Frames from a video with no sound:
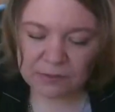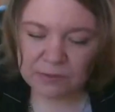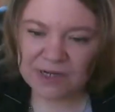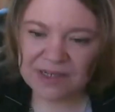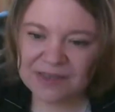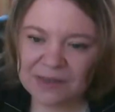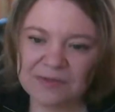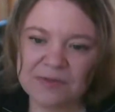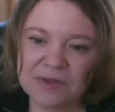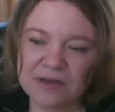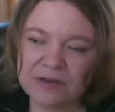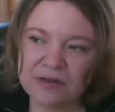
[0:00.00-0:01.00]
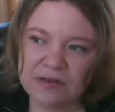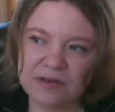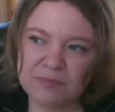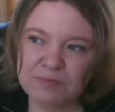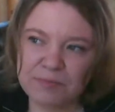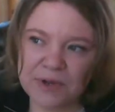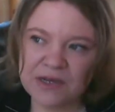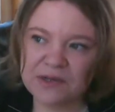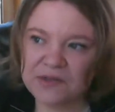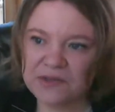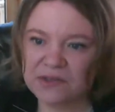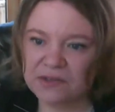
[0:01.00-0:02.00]
some of the
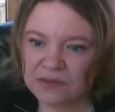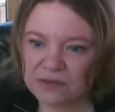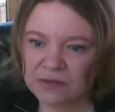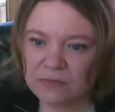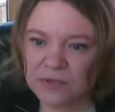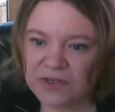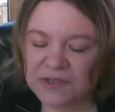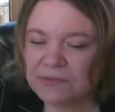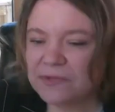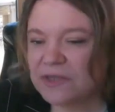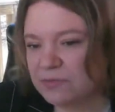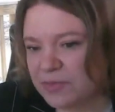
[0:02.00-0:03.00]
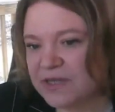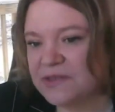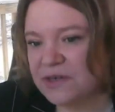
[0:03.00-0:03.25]
best